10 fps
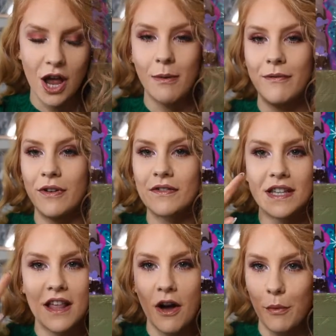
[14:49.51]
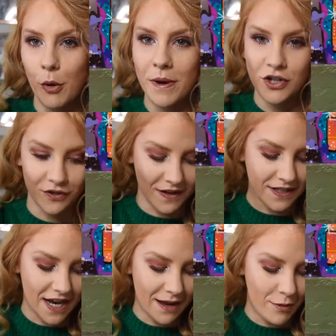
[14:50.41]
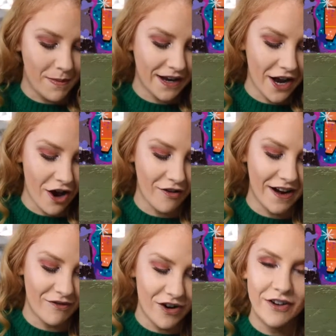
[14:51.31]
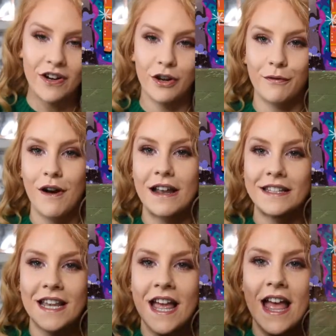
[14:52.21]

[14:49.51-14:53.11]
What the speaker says: If you haven't seen that, I'll put a picture around here. But me and her are now really, really good friends.